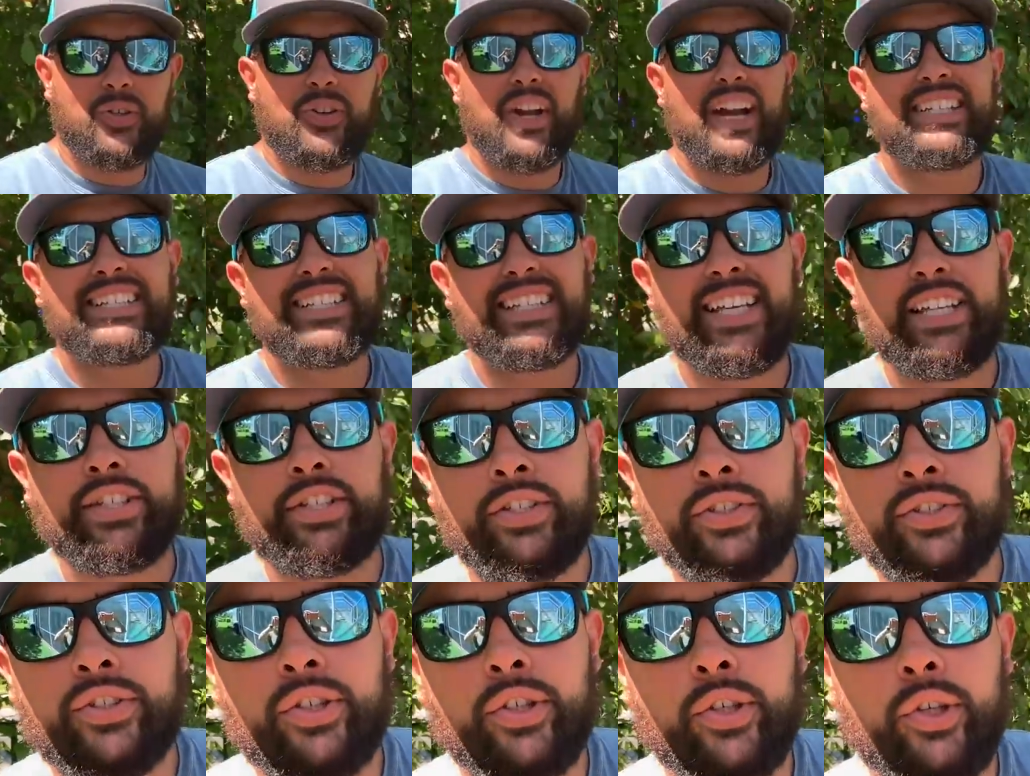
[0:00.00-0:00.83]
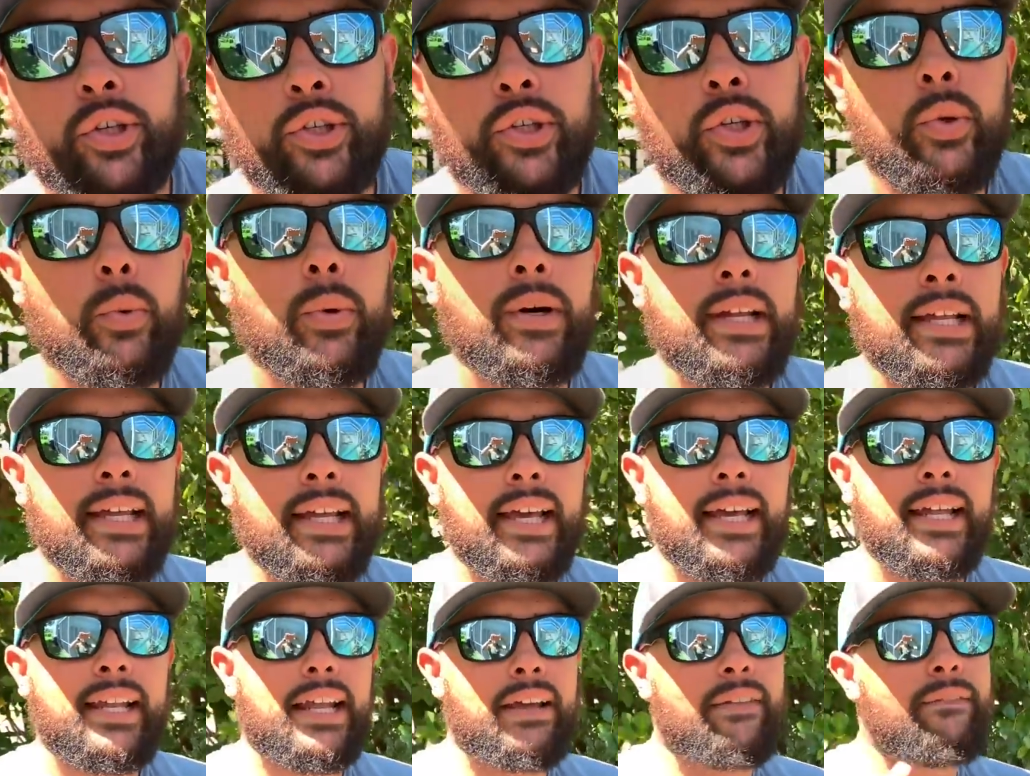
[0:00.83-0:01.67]
Congratulations to you. You went
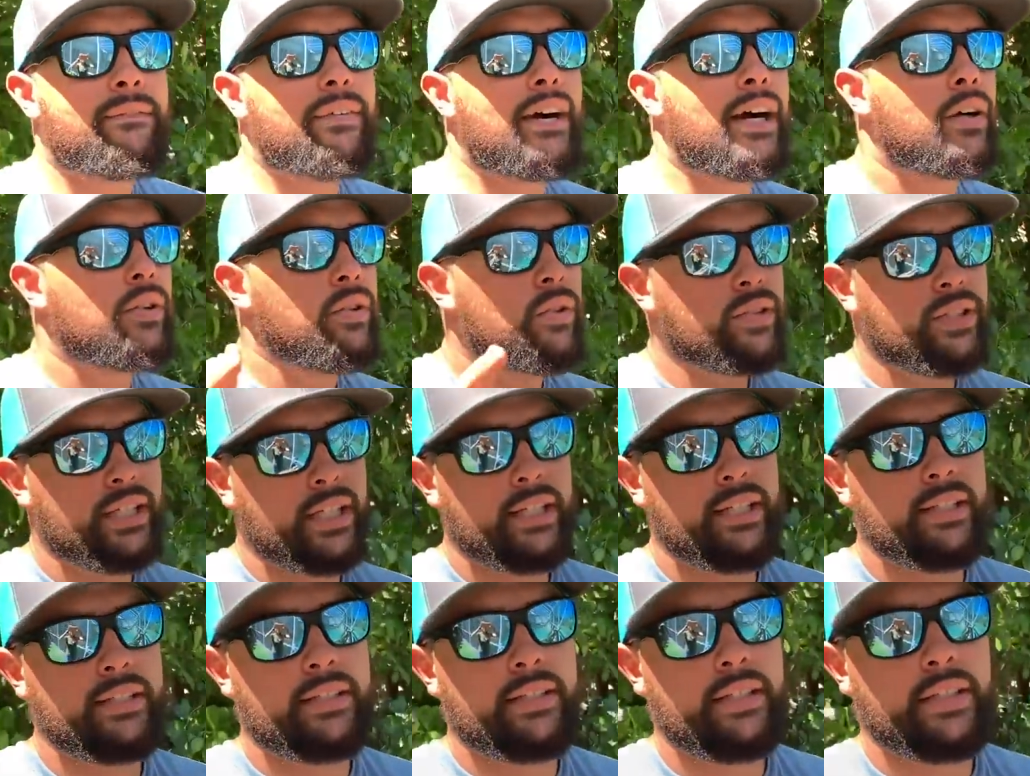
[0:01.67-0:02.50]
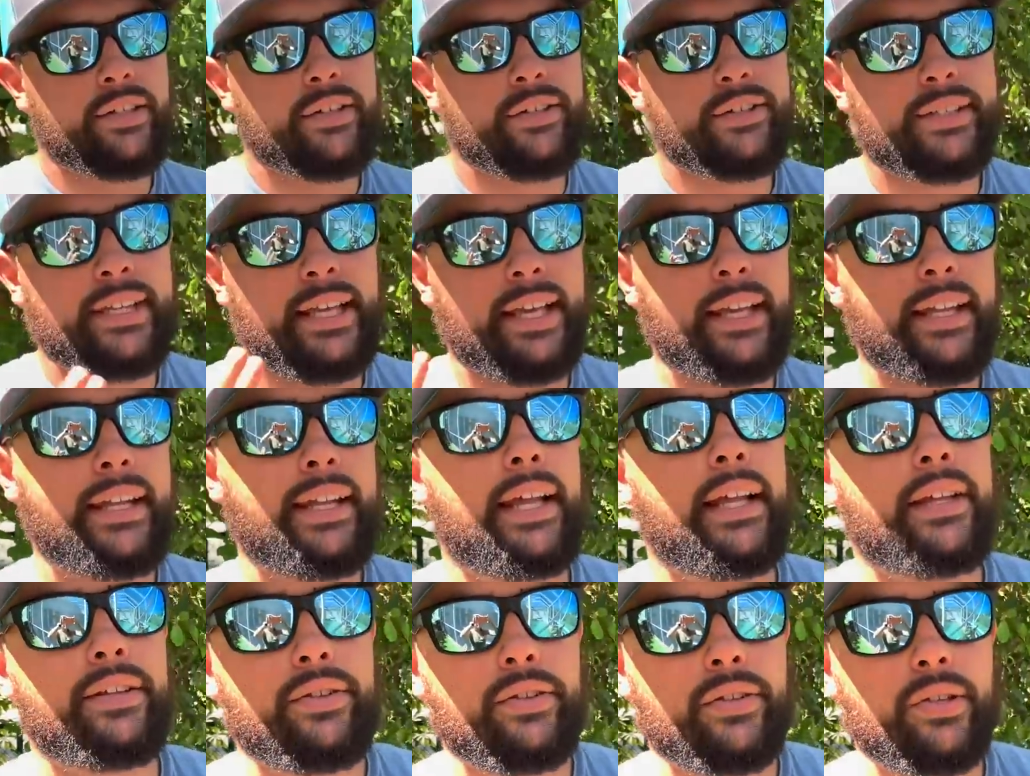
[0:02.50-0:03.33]
ahead and found those hidden stickers and
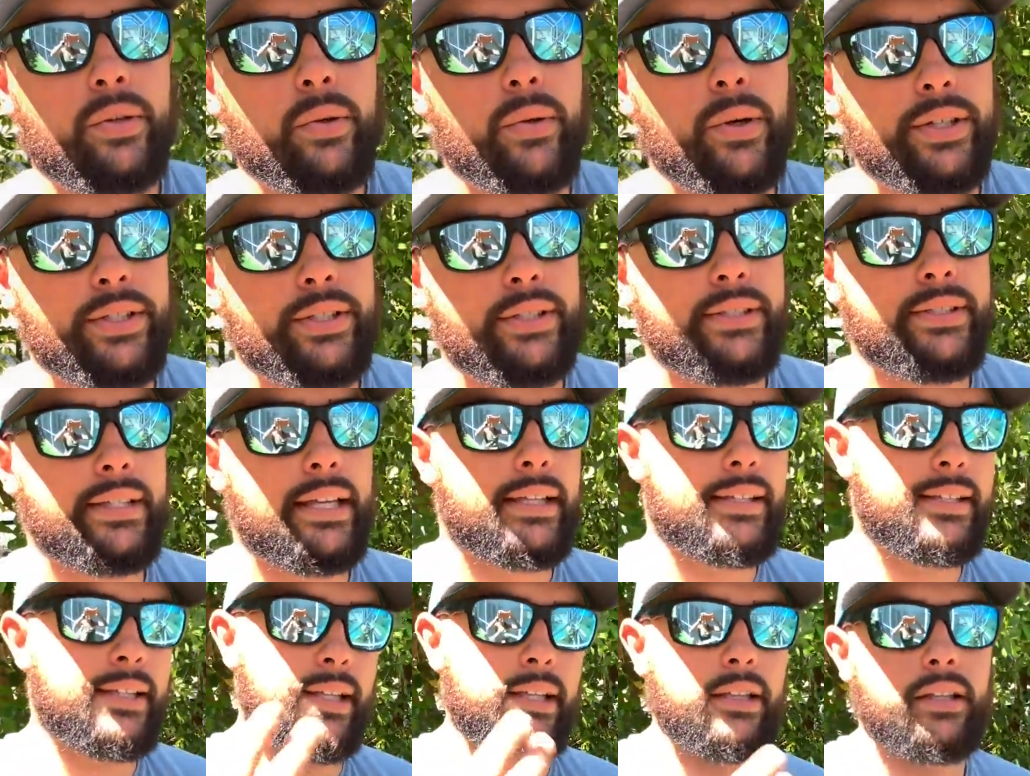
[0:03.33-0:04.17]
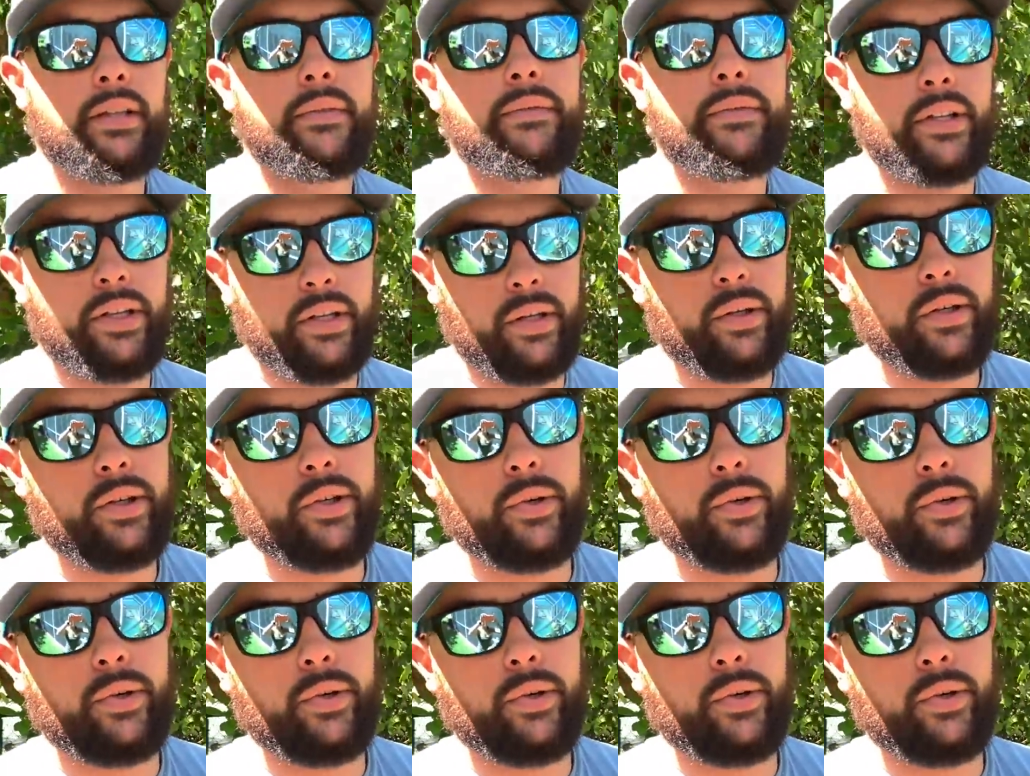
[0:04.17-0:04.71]
answered the questions at the end of the video